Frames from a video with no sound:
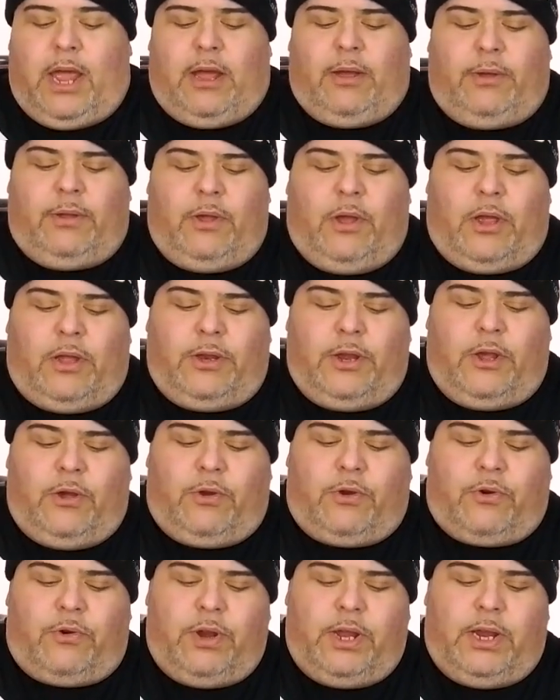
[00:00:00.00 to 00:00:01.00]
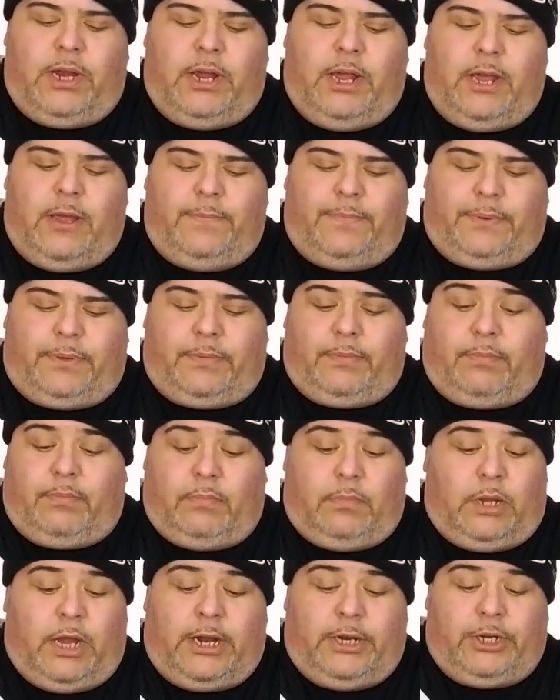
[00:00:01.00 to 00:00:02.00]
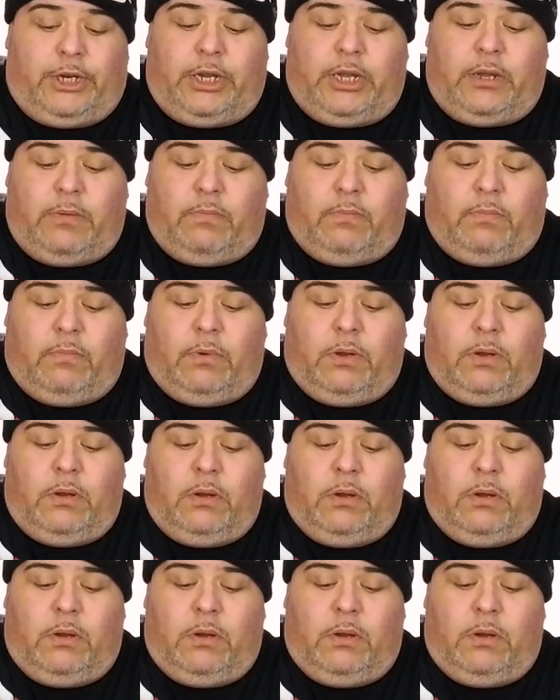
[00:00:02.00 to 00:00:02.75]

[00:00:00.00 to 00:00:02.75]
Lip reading: Now, y'all know Korean amps, not cheap.